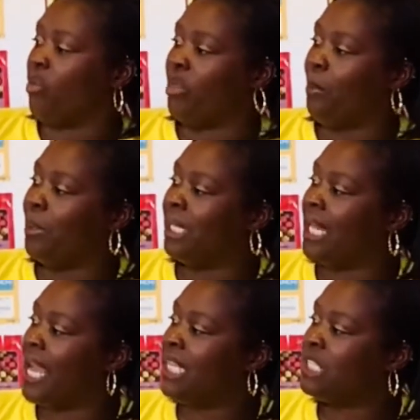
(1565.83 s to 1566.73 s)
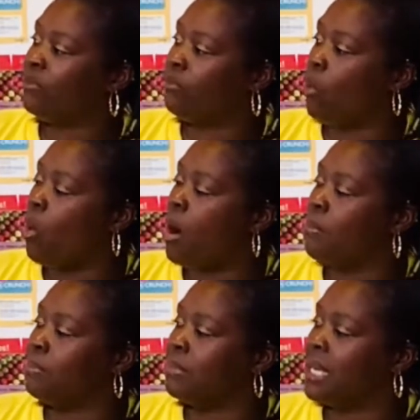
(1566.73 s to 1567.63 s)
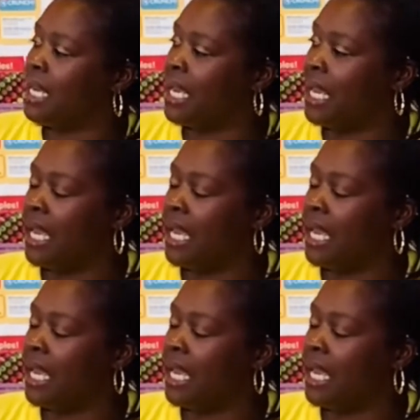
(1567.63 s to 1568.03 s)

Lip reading: place for me.